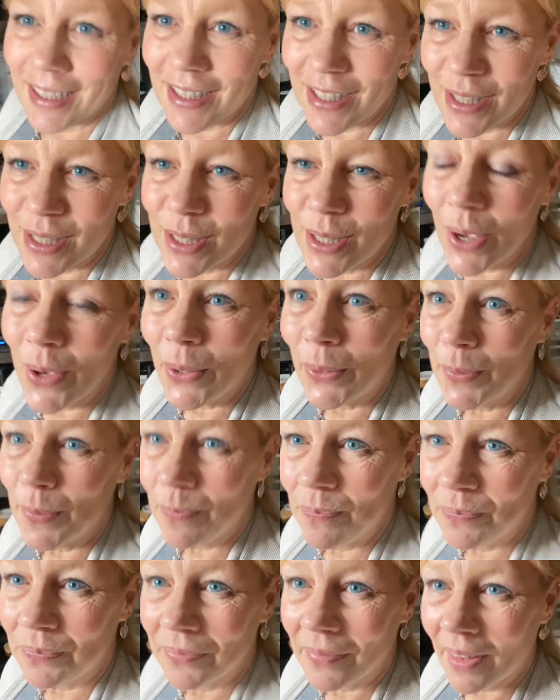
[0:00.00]
So
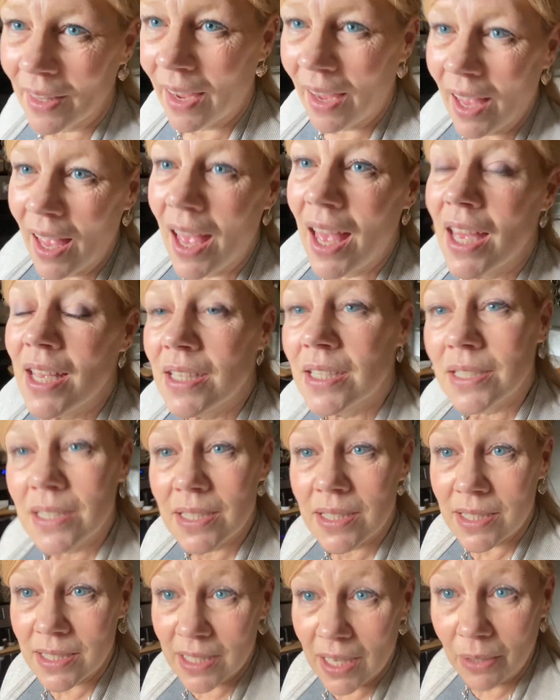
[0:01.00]

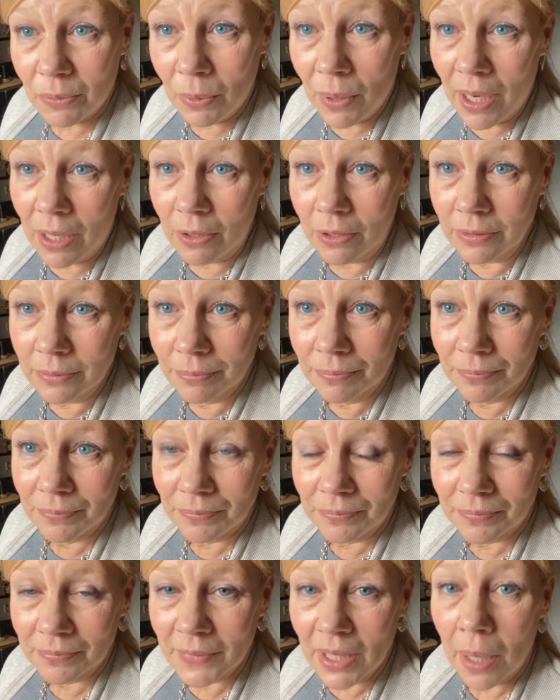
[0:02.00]
stay well,
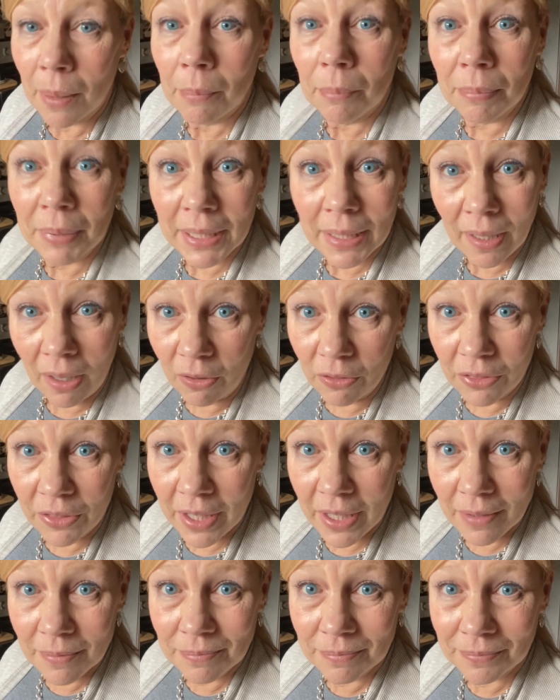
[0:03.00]
be
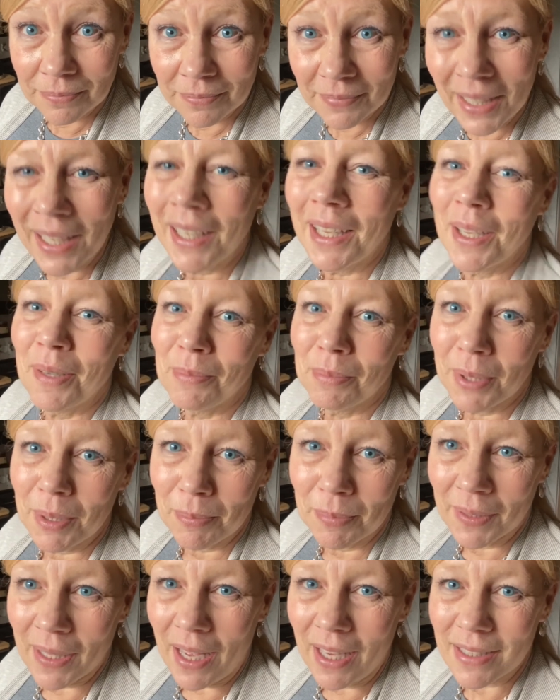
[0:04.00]
healthy, and be
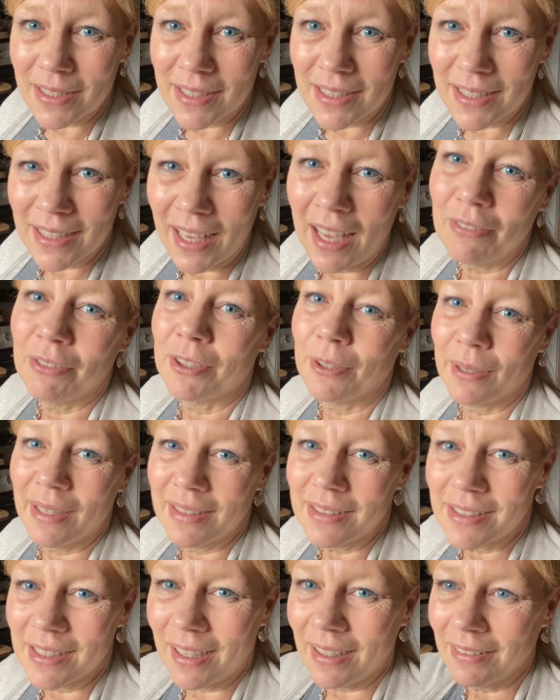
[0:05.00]
blessed. Have a
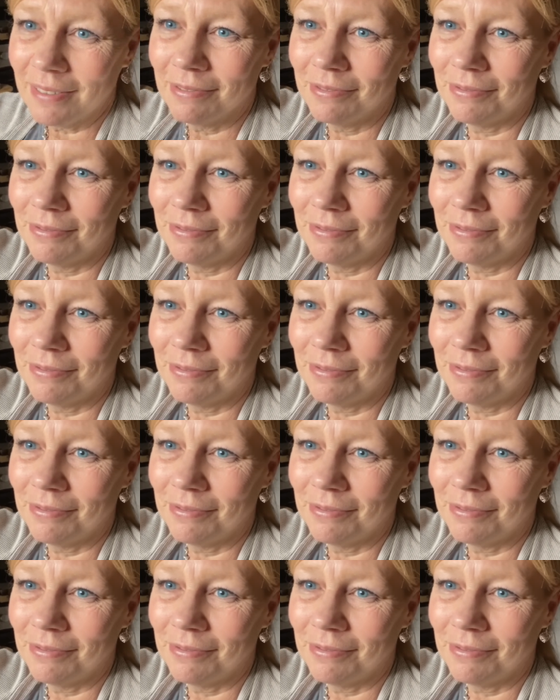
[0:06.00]
great day.